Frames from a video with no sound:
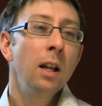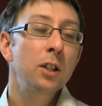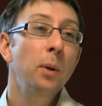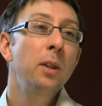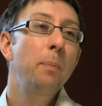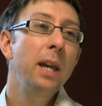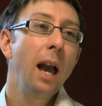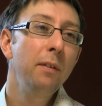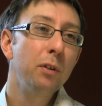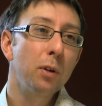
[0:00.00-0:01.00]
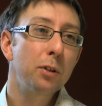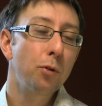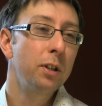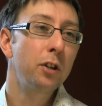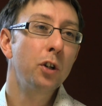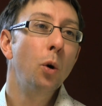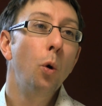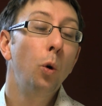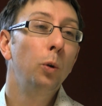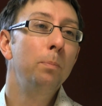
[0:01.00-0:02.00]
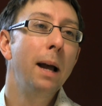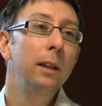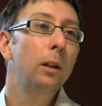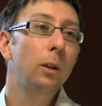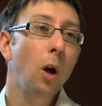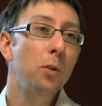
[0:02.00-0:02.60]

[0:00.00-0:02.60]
So in the behaviourist tradition, all mental